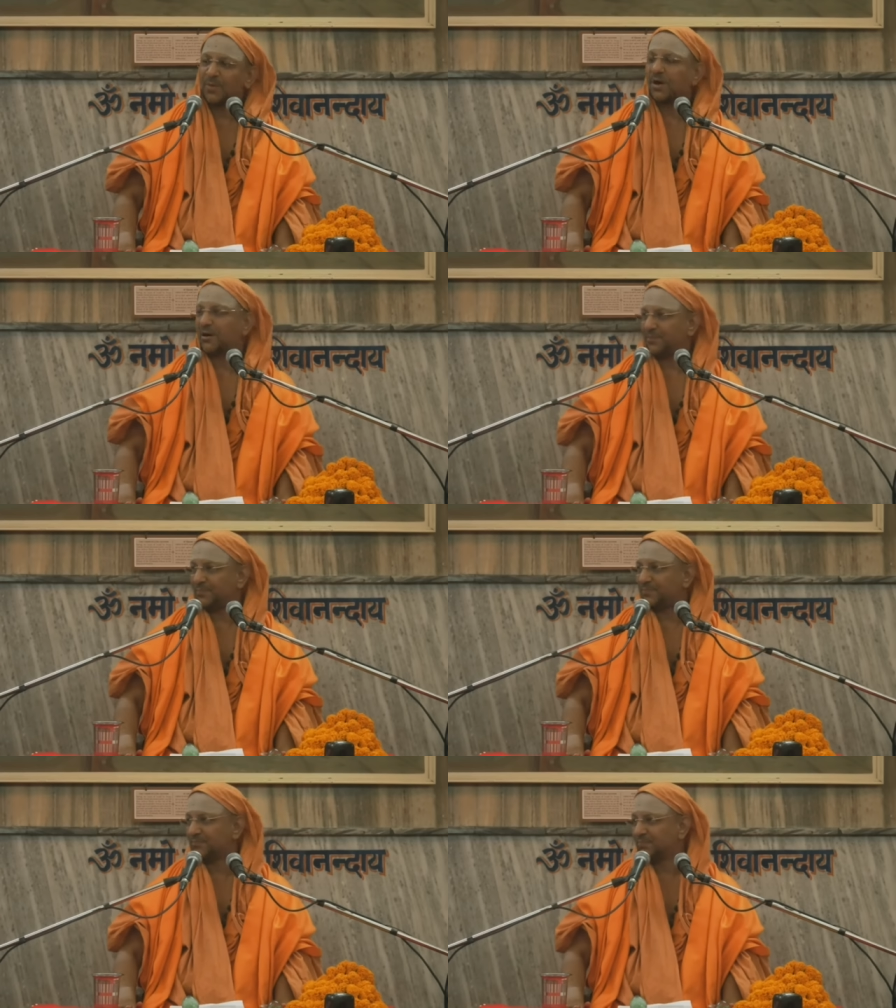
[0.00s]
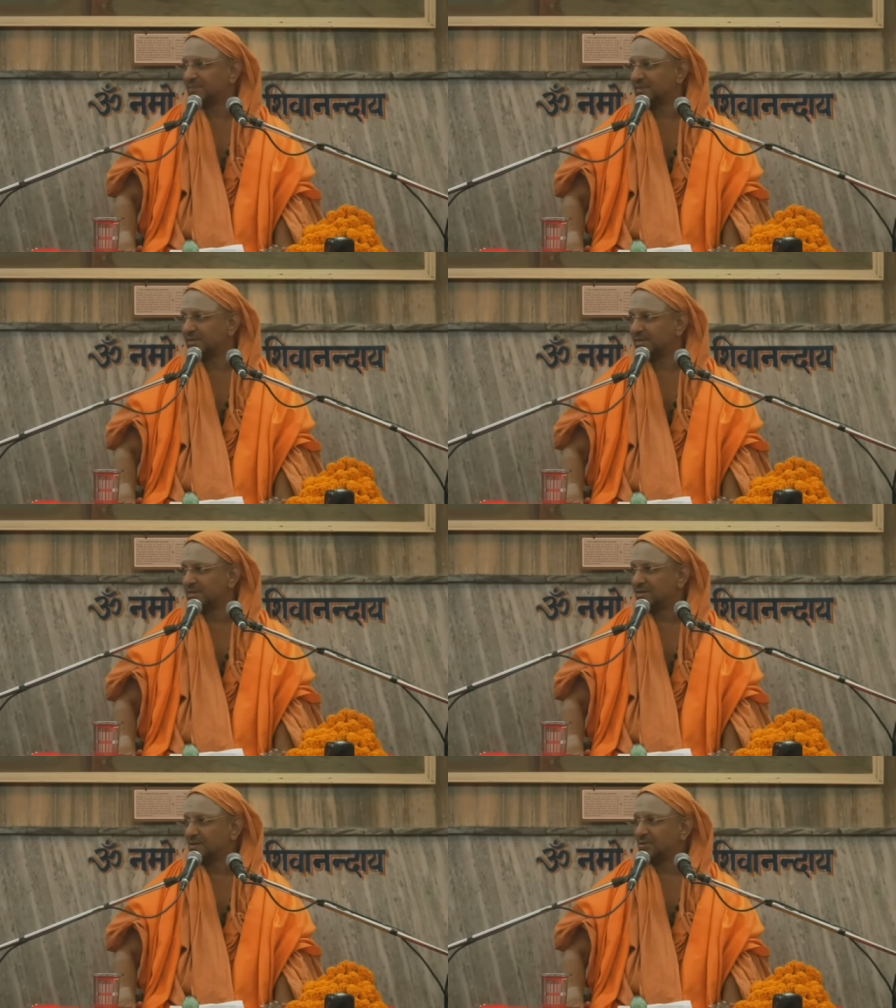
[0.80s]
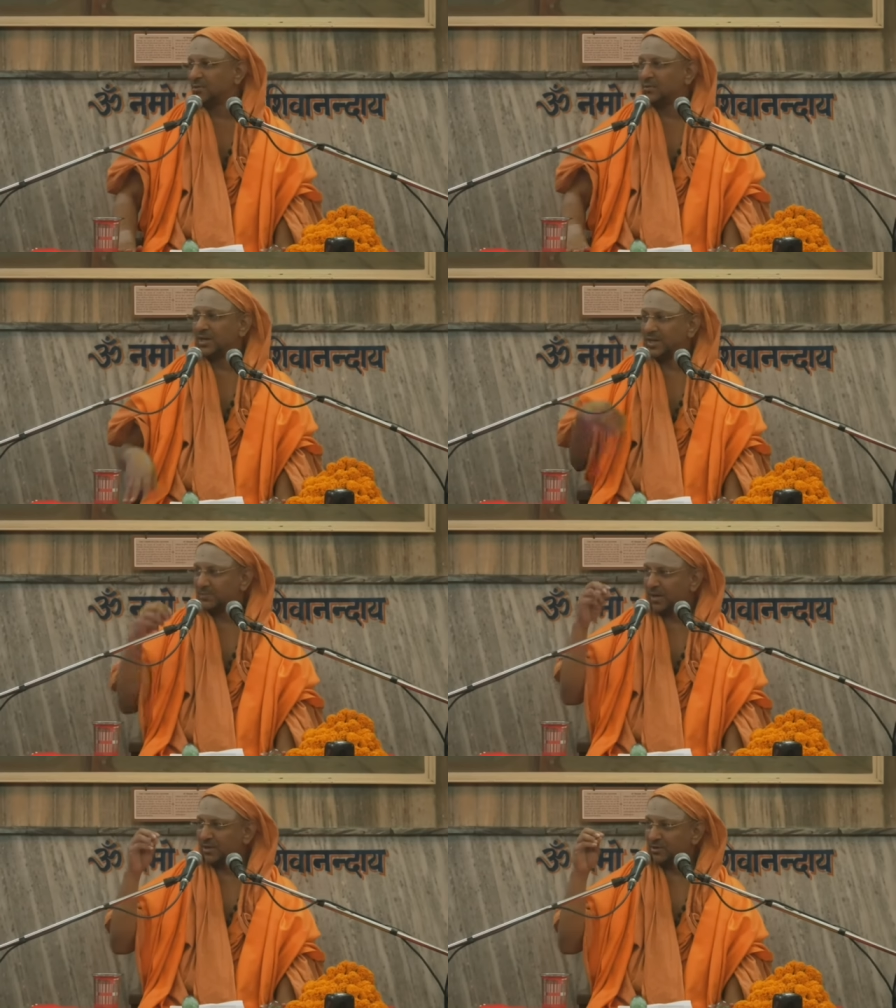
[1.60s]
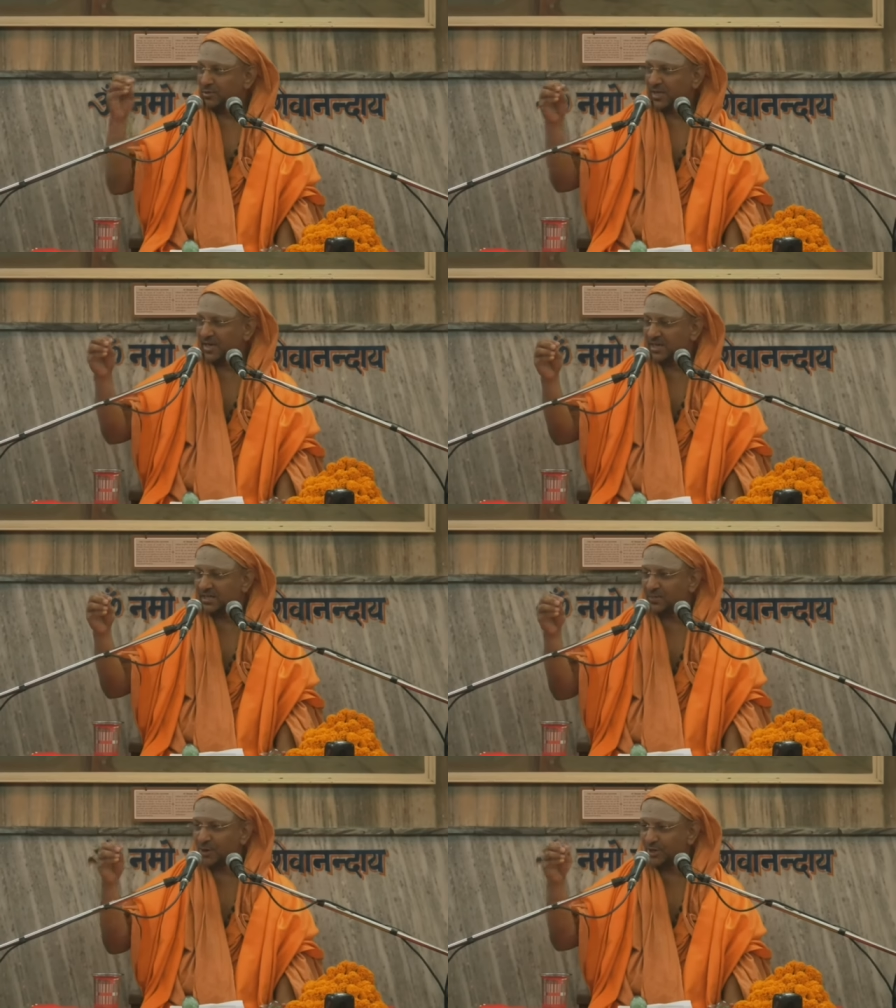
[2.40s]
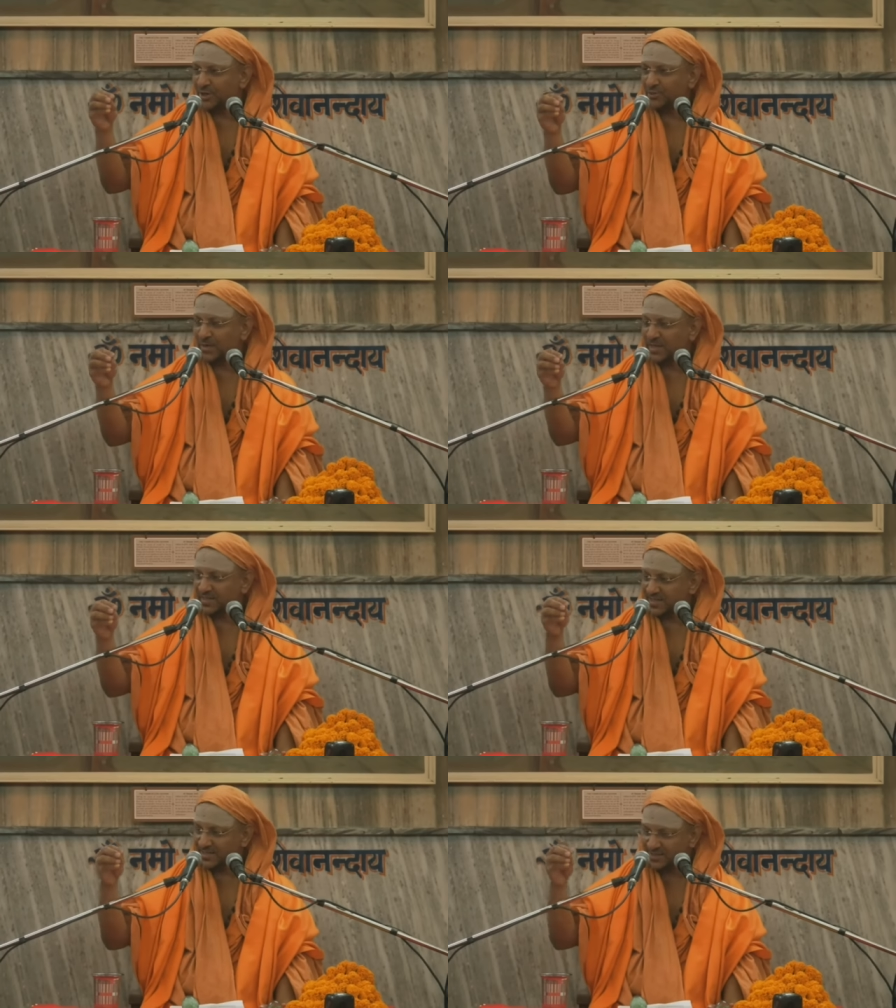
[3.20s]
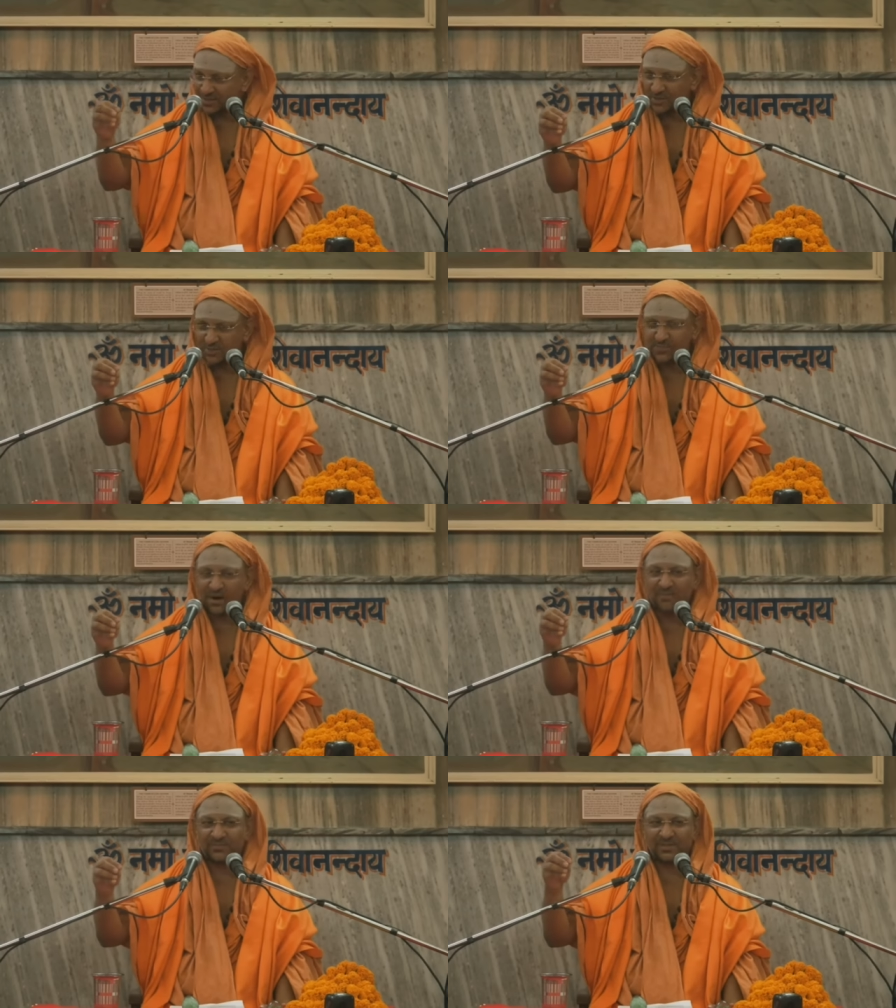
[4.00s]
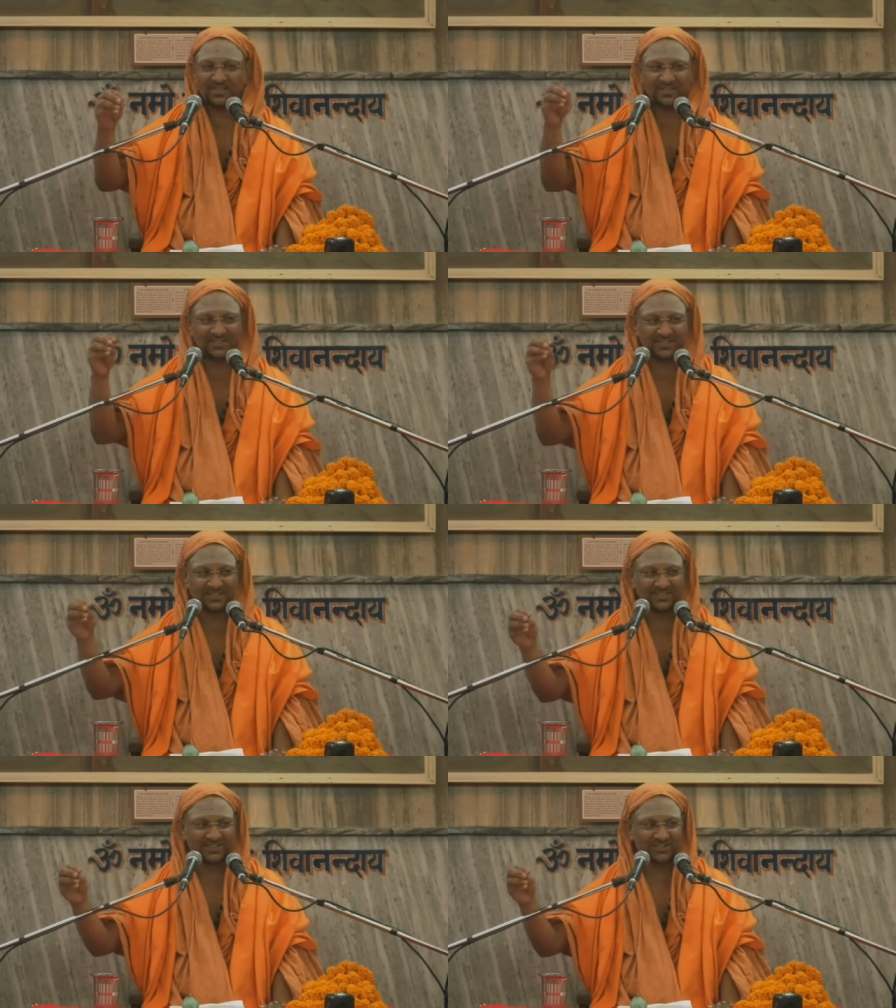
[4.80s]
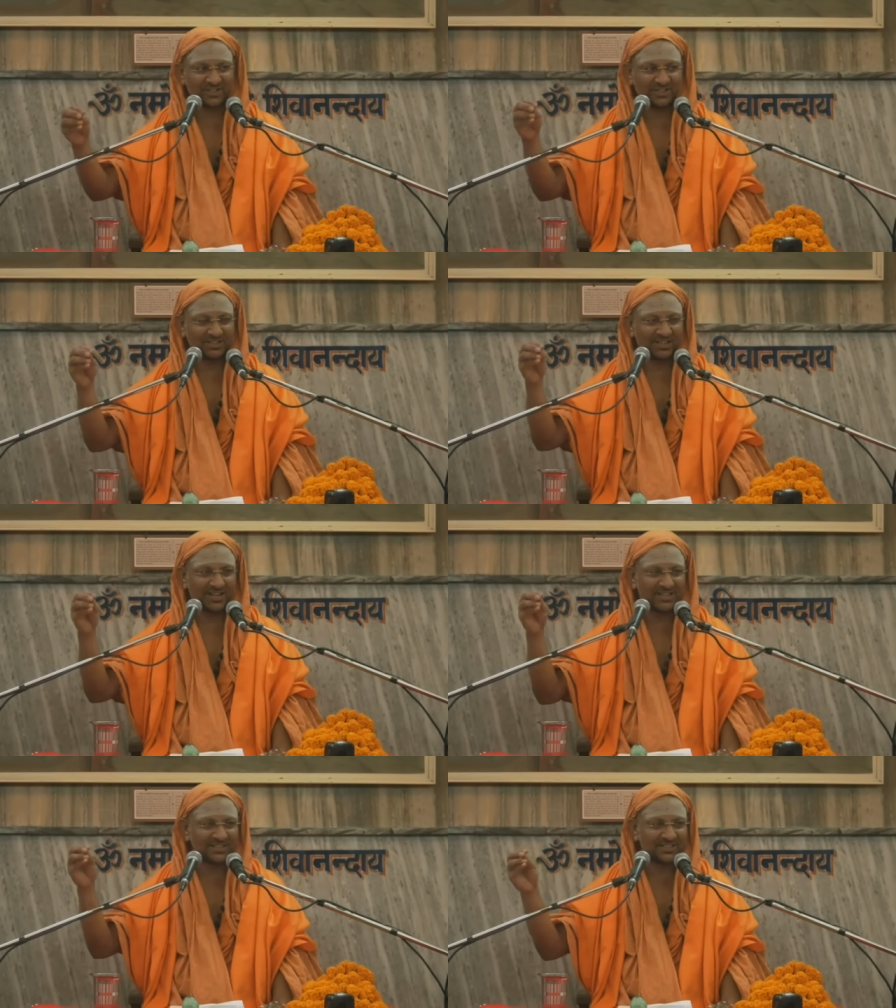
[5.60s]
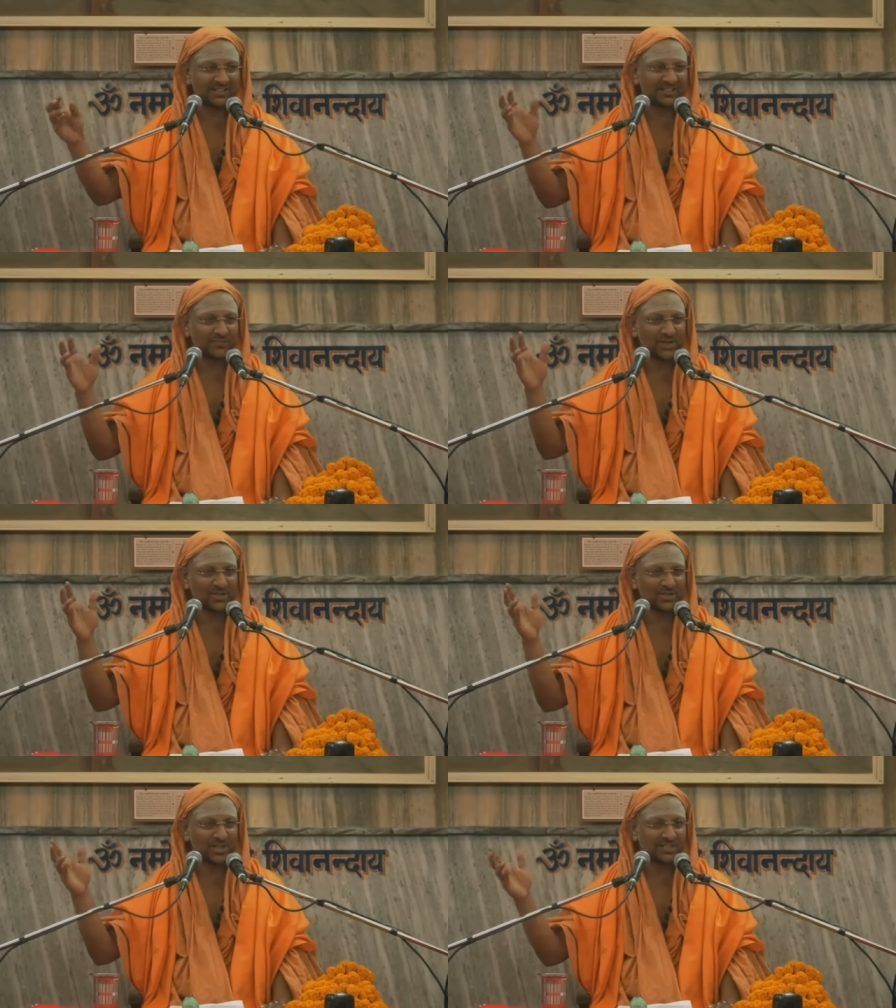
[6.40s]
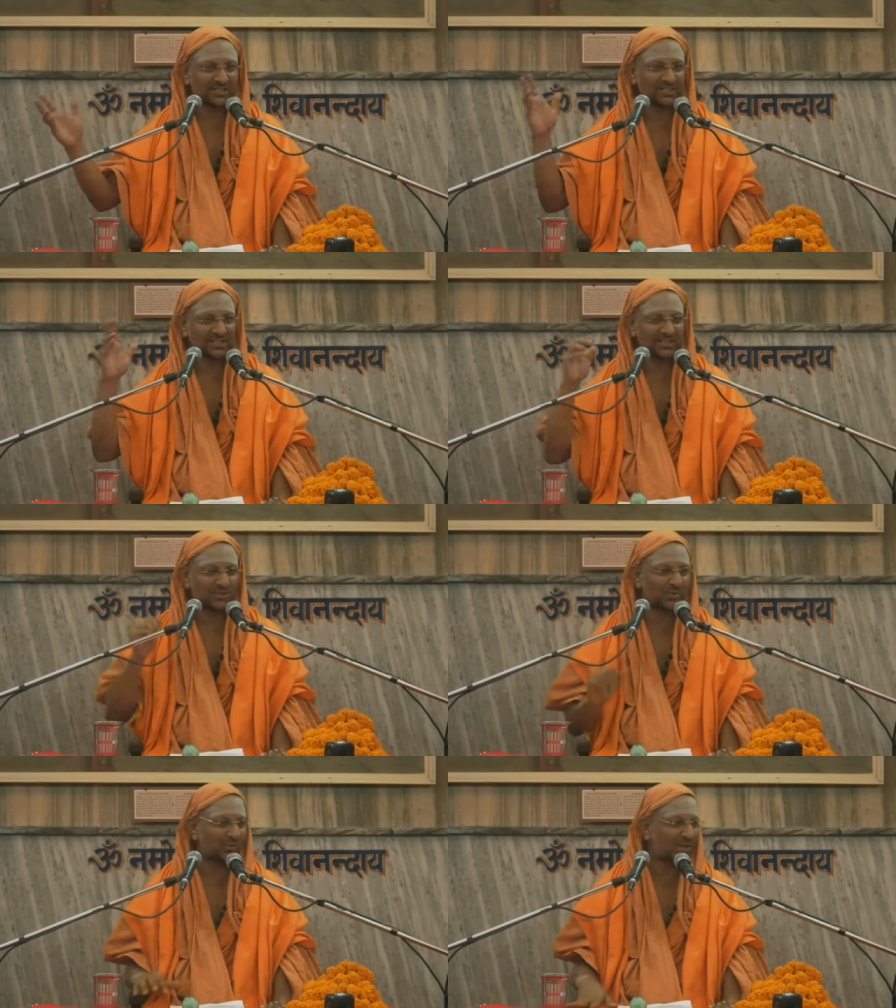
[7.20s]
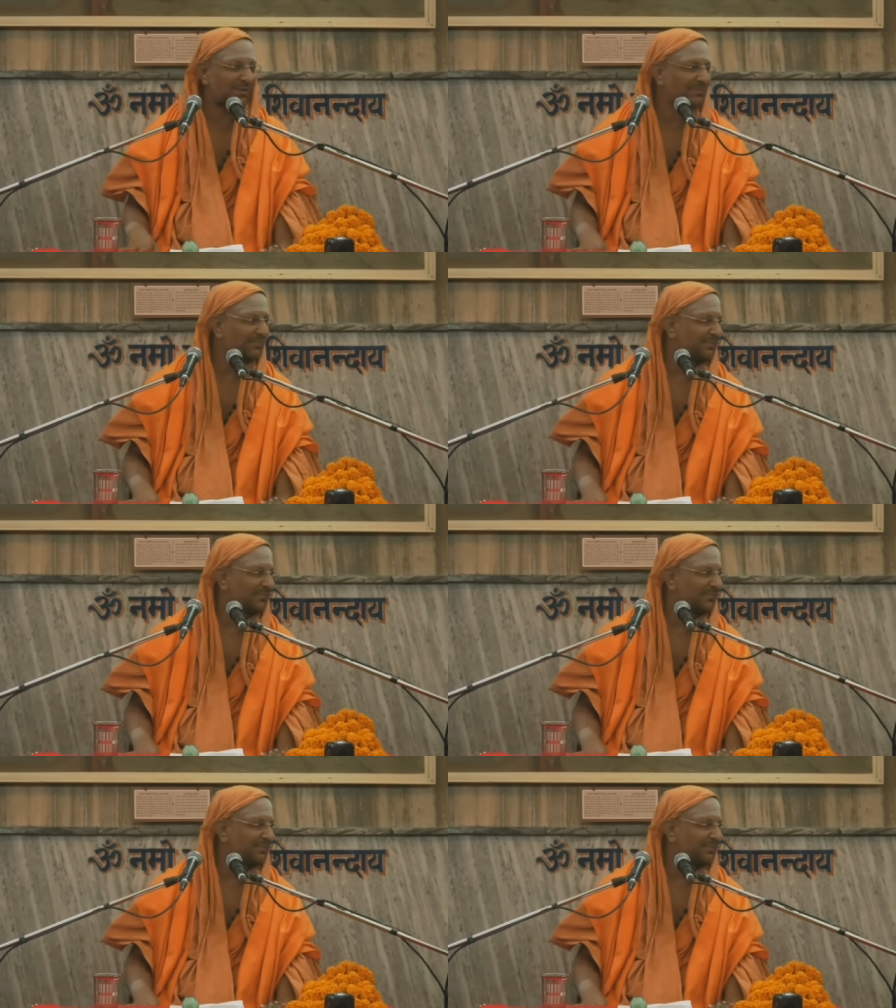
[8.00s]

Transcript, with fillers: Brahma. Only by looking at the body you can say this is a Brahmana, this is a Kshatriya, this is a Vaishya, this is a Shudra.